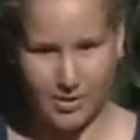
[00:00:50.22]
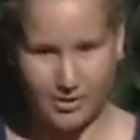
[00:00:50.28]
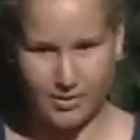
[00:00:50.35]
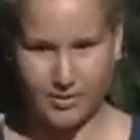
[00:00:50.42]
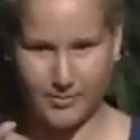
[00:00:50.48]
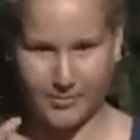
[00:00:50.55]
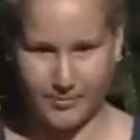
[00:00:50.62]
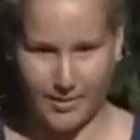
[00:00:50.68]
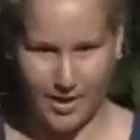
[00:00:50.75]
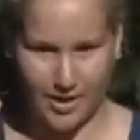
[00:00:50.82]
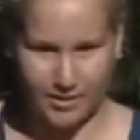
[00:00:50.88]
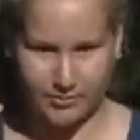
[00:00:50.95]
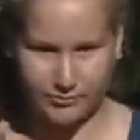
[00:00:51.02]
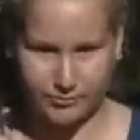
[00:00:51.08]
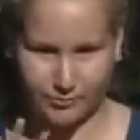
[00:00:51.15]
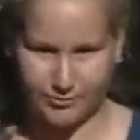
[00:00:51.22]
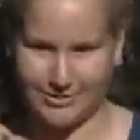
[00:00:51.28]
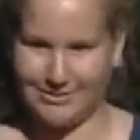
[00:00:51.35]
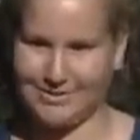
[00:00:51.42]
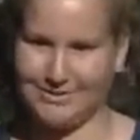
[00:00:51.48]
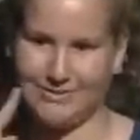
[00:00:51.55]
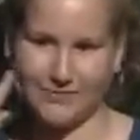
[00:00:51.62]
He is a Gallaudet alumni.
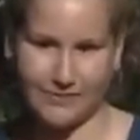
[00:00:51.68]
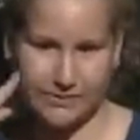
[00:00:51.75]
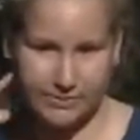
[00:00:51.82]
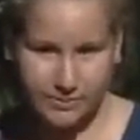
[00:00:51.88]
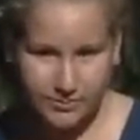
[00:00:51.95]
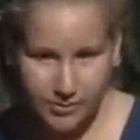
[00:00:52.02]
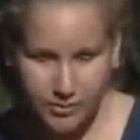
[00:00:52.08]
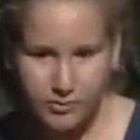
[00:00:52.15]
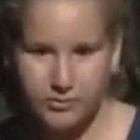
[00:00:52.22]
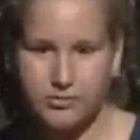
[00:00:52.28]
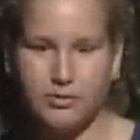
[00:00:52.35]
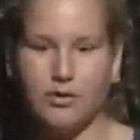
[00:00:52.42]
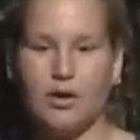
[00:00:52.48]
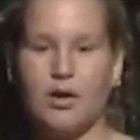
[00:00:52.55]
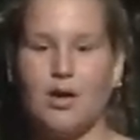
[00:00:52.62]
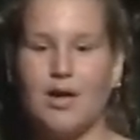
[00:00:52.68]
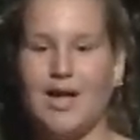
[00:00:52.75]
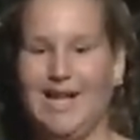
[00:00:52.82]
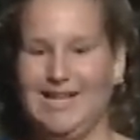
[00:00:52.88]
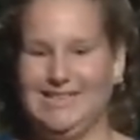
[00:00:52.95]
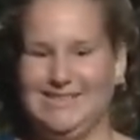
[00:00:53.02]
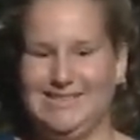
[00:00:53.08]
He earned his bachelor's degree
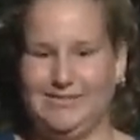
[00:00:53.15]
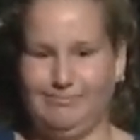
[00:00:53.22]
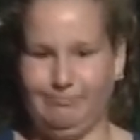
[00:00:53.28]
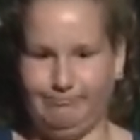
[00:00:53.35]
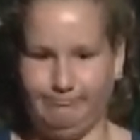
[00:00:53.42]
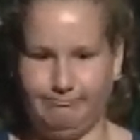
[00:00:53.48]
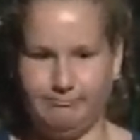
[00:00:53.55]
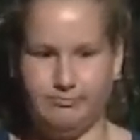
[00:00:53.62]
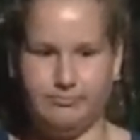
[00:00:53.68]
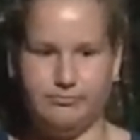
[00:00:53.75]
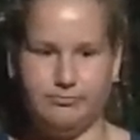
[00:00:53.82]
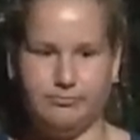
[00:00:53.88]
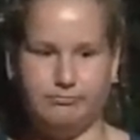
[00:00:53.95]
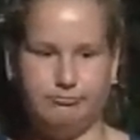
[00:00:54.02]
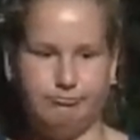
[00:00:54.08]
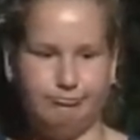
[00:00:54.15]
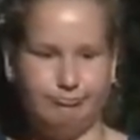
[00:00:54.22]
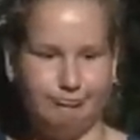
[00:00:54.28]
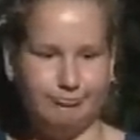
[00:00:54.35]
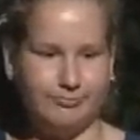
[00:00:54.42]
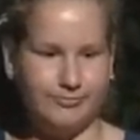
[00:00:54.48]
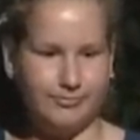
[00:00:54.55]
in uh, deaf
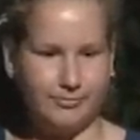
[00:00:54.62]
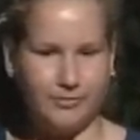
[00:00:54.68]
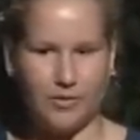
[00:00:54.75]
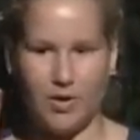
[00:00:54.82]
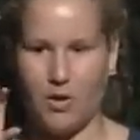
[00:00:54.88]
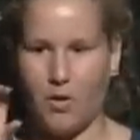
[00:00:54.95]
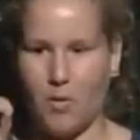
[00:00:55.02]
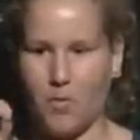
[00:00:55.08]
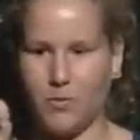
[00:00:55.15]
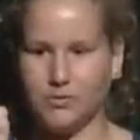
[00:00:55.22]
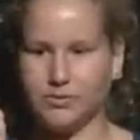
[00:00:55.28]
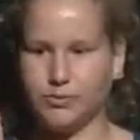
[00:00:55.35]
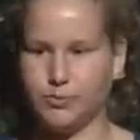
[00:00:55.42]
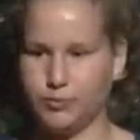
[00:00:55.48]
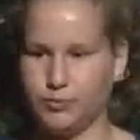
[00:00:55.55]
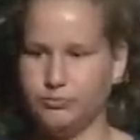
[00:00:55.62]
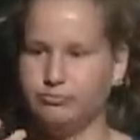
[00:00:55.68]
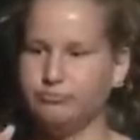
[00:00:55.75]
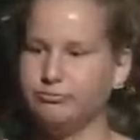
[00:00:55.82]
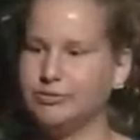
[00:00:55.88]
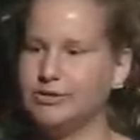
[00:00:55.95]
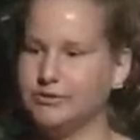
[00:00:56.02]
studies
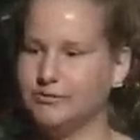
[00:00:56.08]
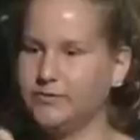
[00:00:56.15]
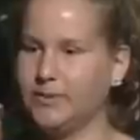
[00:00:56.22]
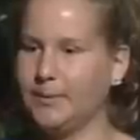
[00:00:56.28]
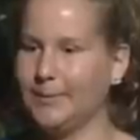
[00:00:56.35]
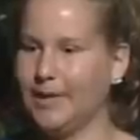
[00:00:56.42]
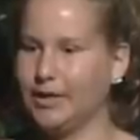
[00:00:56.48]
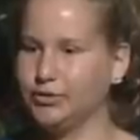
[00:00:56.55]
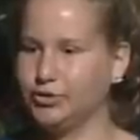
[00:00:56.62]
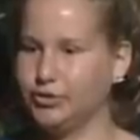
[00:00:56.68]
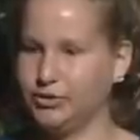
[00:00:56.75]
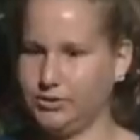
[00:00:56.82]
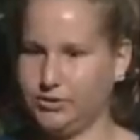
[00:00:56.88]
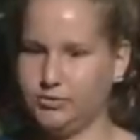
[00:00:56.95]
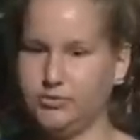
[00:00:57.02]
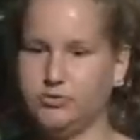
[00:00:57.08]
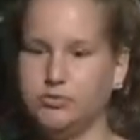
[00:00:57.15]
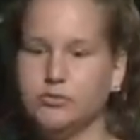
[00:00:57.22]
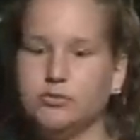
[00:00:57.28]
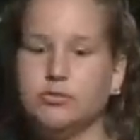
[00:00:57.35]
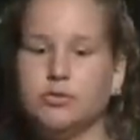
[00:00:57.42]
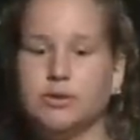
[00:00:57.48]
and also earned his
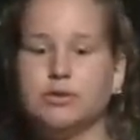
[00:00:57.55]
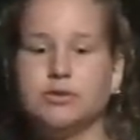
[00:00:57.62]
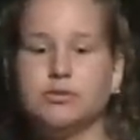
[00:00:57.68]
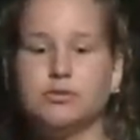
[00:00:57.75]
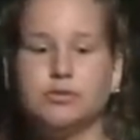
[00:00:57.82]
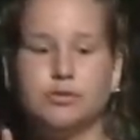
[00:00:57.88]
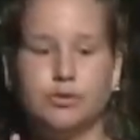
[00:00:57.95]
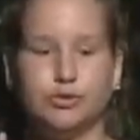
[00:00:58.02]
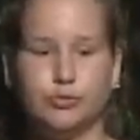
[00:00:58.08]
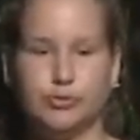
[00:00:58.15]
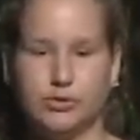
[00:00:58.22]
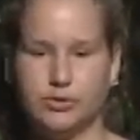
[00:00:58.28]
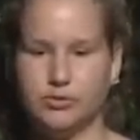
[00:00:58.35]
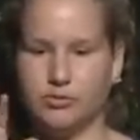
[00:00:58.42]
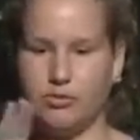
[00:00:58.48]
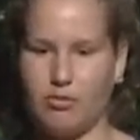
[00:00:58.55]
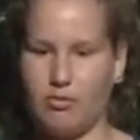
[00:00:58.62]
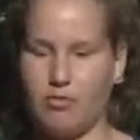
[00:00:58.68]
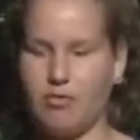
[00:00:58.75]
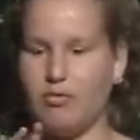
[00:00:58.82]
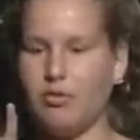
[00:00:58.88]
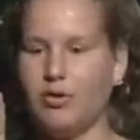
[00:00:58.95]
doctoral degree from Ohio State
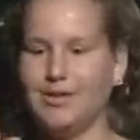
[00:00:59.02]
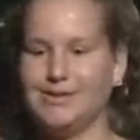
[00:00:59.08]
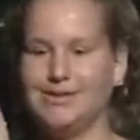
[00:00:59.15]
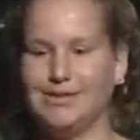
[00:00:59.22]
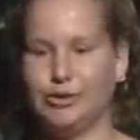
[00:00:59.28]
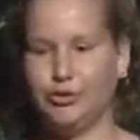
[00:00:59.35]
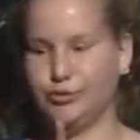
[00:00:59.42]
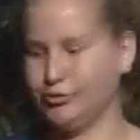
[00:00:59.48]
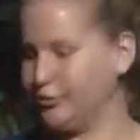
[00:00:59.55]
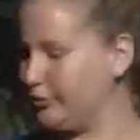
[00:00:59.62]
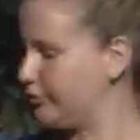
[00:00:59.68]
University